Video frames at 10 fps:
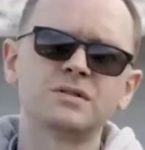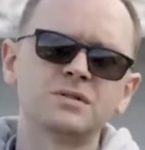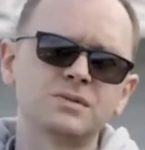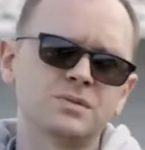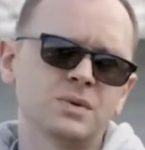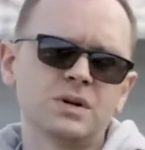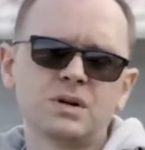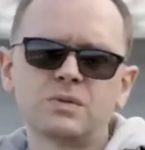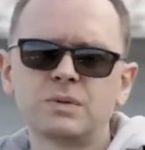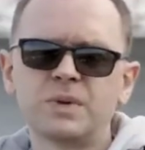on,
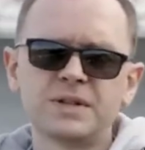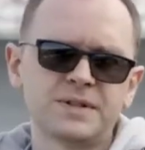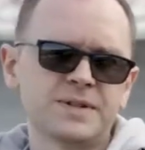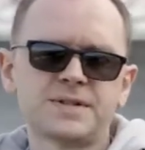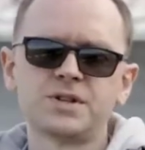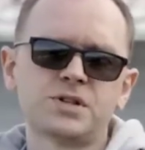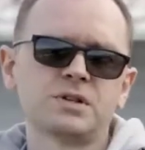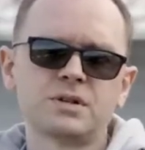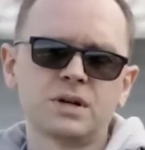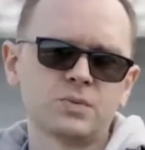we made the
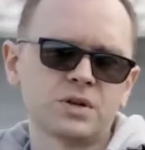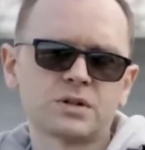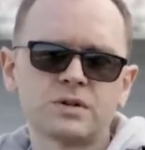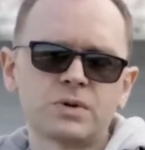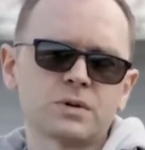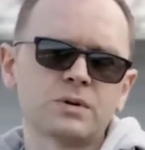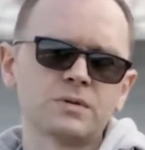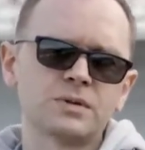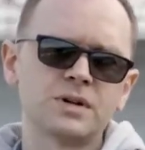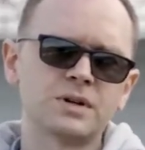decision that we are going to record
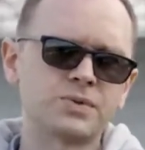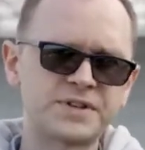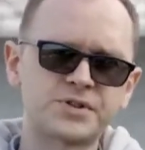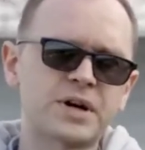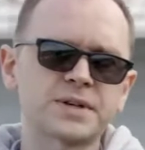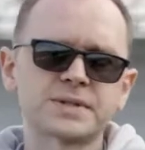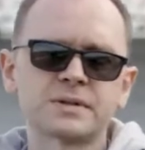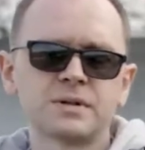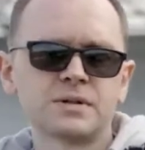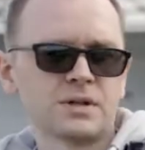on the racetracks,
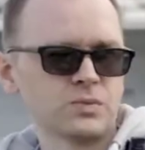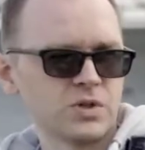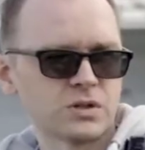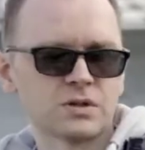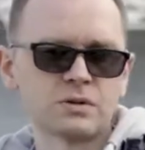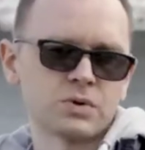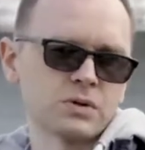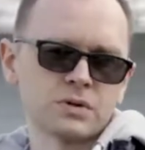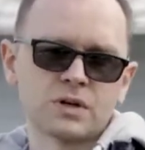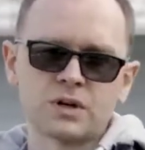and then we are going to
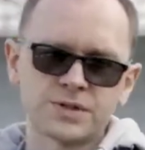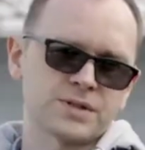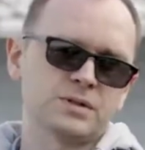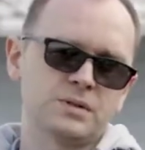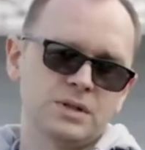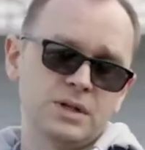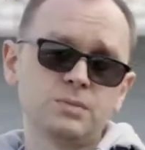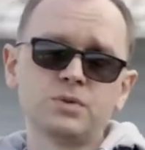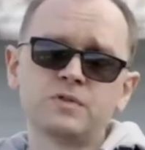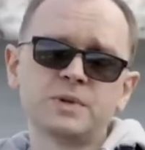record cars in